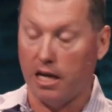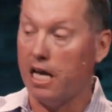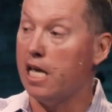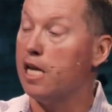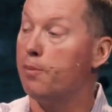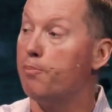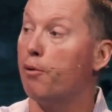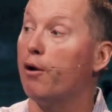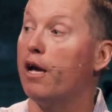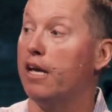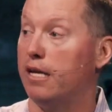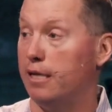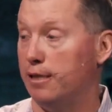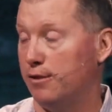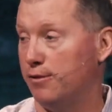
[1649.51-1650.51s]
And he
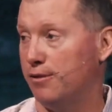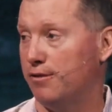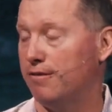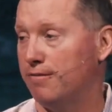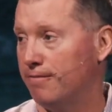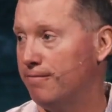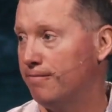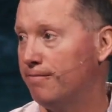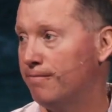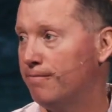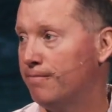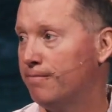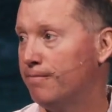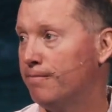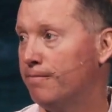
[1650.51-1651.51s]
prays.
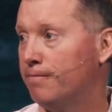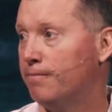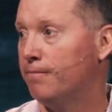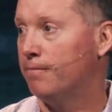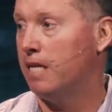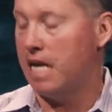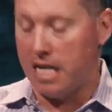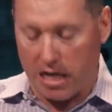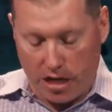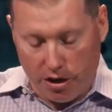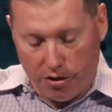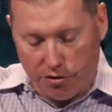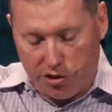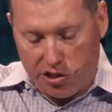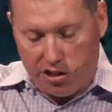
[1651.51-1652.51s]
And he
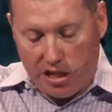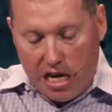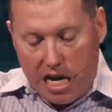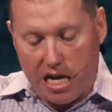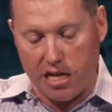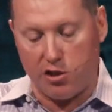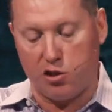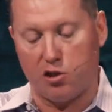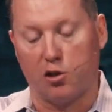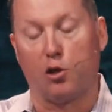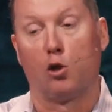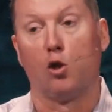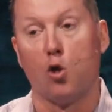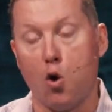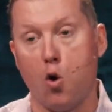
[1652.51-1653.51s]
intercedes to
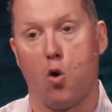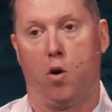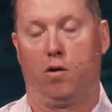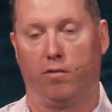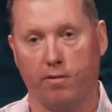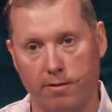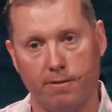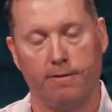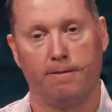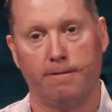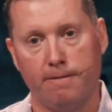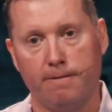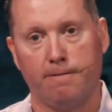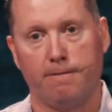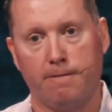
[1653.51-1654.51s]
the Lord,
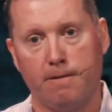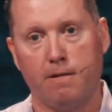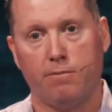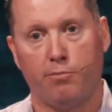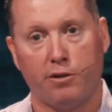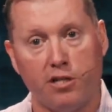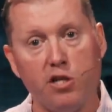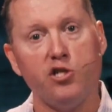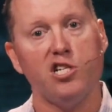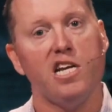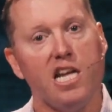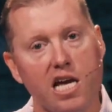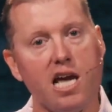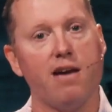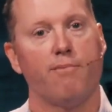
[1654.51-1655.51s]

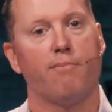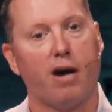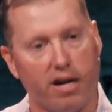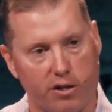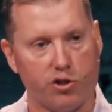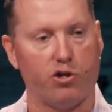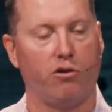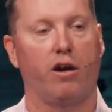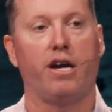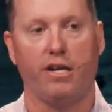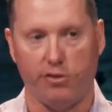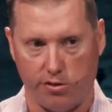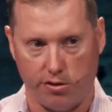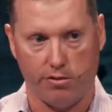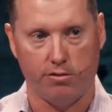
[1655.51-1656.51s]
petitioning him by his
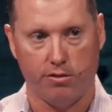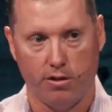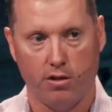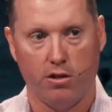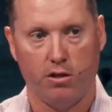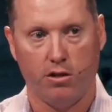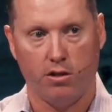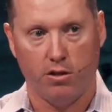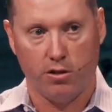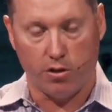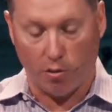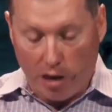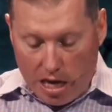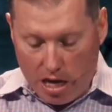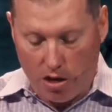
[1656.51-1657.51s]
grace
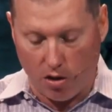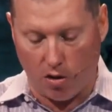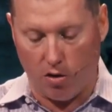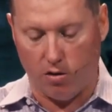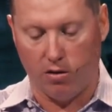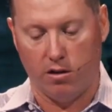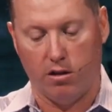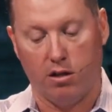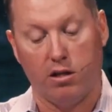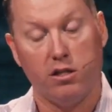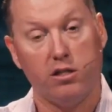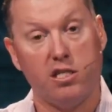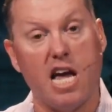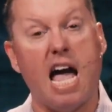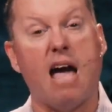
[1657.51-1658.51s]
to heal
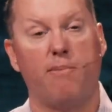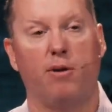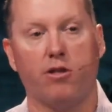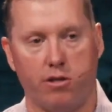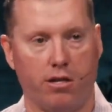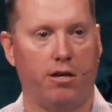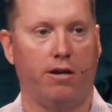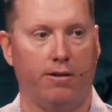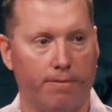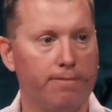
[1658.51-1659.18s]
Tabitha.